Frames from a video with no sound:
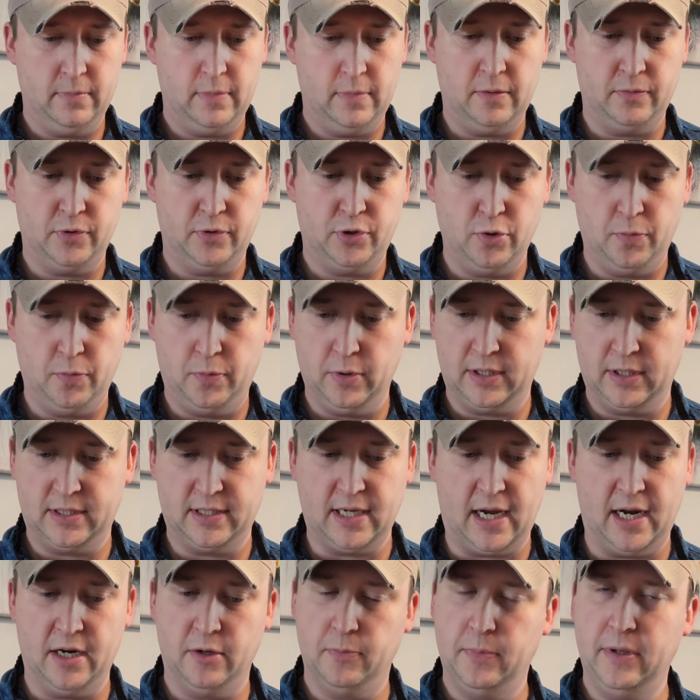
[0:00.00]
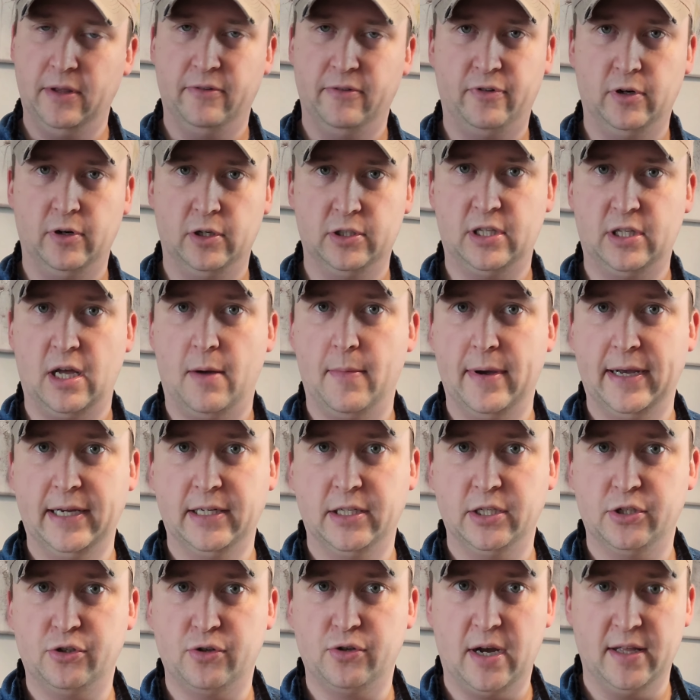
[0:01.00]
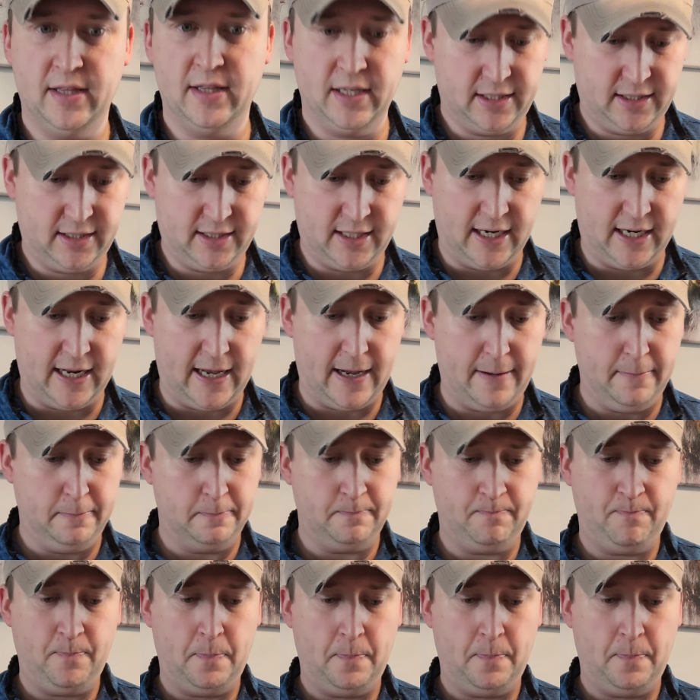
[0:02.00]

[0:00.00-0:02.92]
I'm super excited. It'll be the first time I get to try this today.